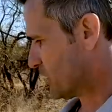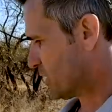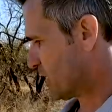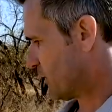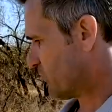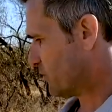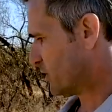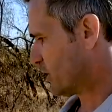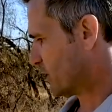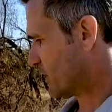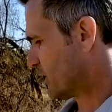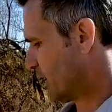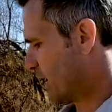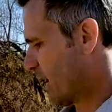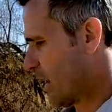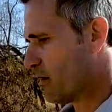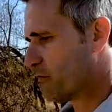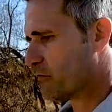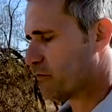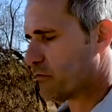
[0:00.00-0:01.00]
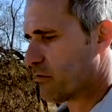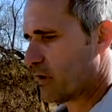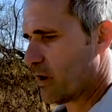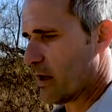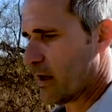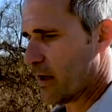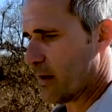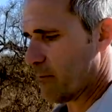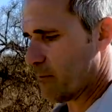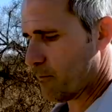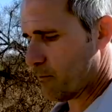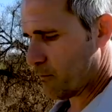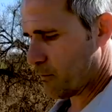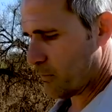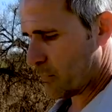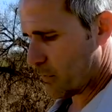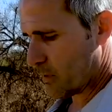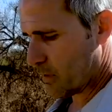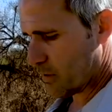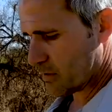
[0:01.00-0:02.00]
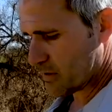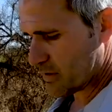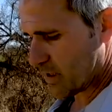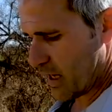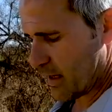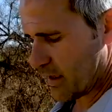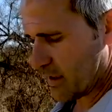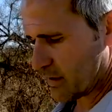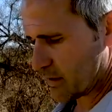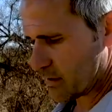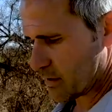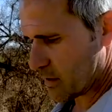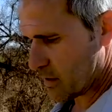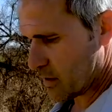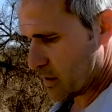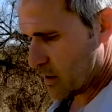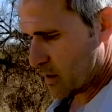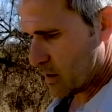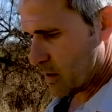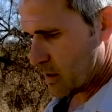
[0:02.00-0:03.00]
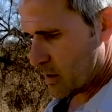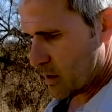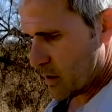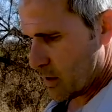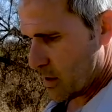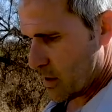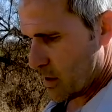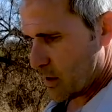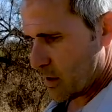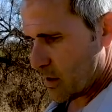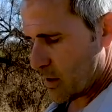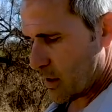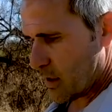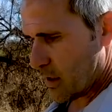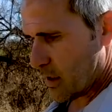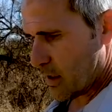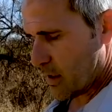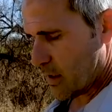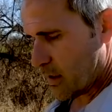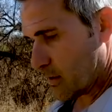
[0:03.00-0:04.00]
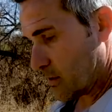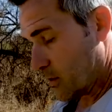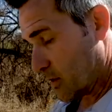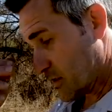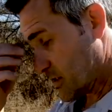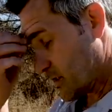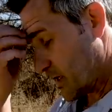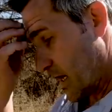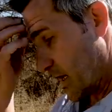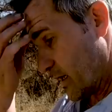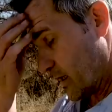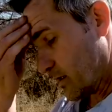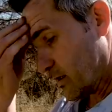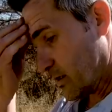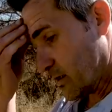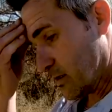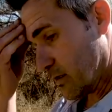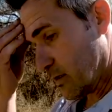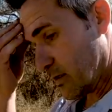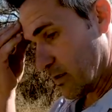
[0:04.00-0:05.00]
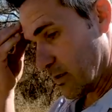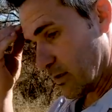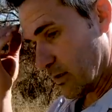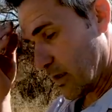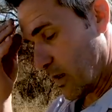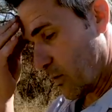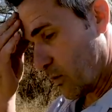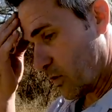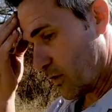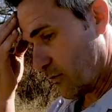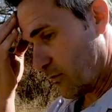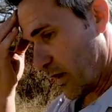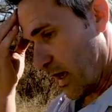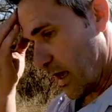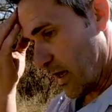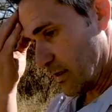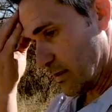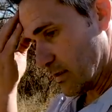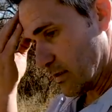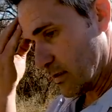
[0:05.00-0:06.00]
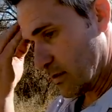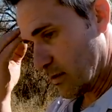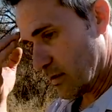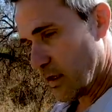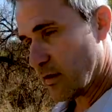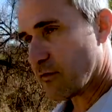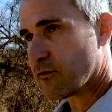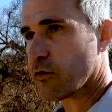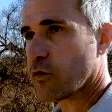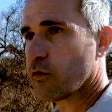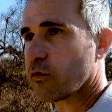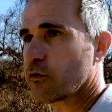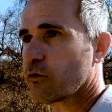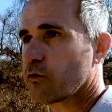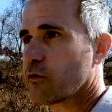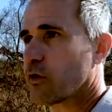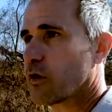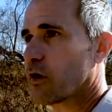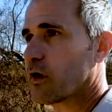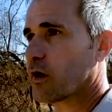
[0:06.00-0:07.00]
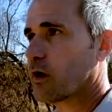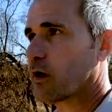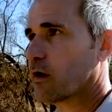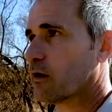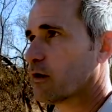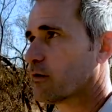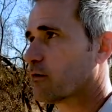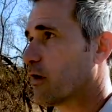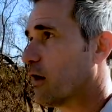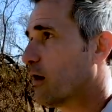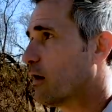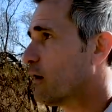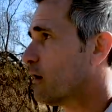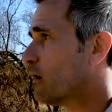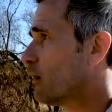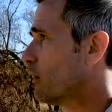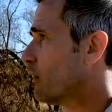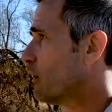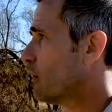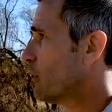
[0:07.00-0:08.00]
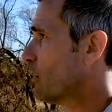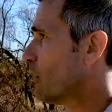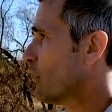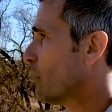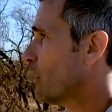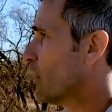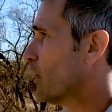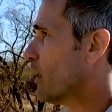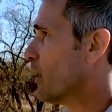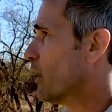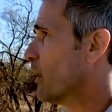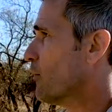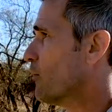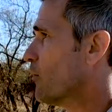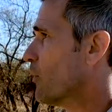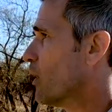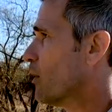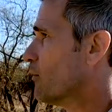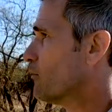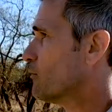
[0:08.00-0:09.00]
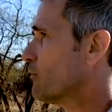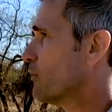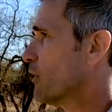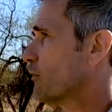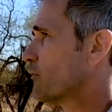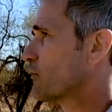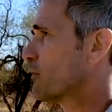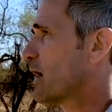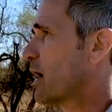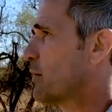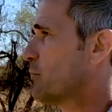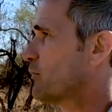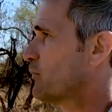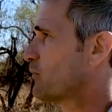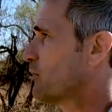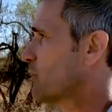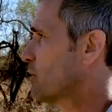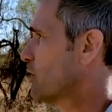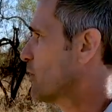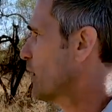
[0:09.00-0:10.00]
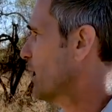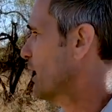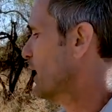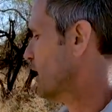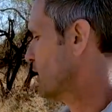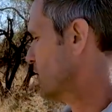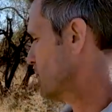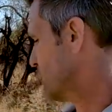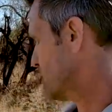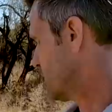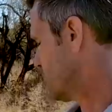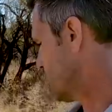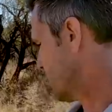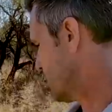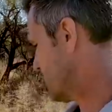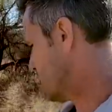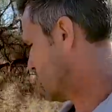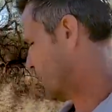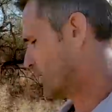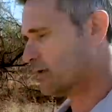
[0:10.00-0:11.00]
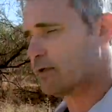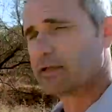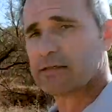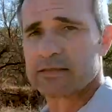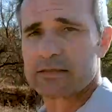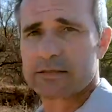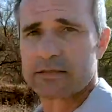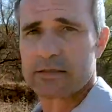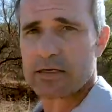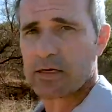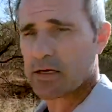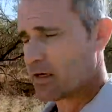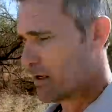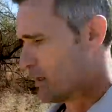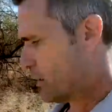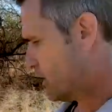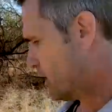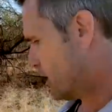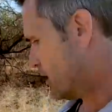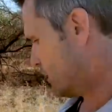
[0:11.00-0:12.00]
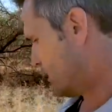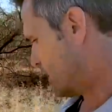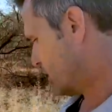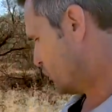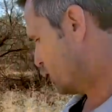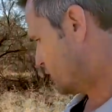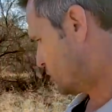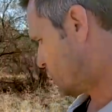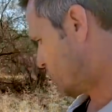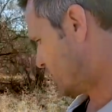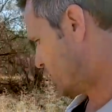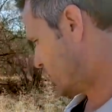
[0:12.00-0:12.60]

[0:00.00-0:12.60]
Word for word: would definitely have um, sired, uh, not sired, they would have had their first uh, litter um, of, of cubs and uh, at least and they would